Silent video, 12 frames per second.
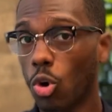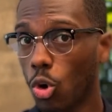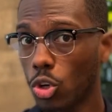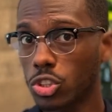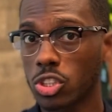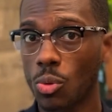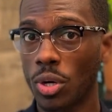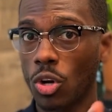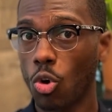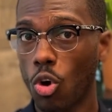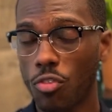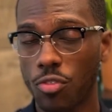also an
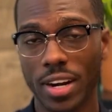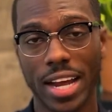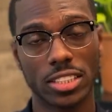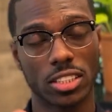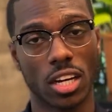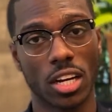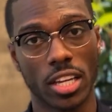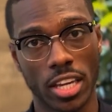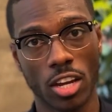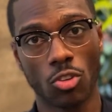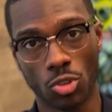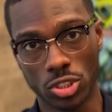offer that's going to
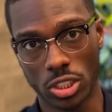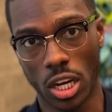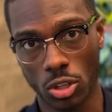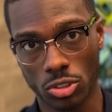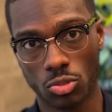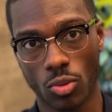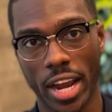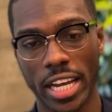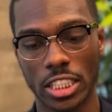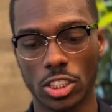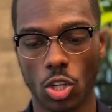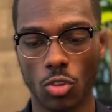get results, right?
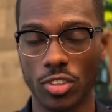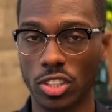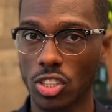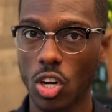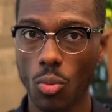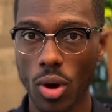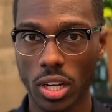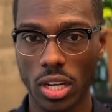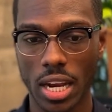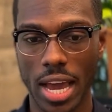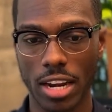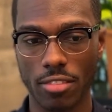And so if you're still working a
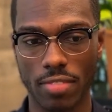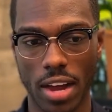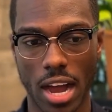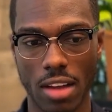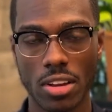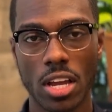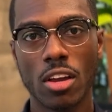9 to 5,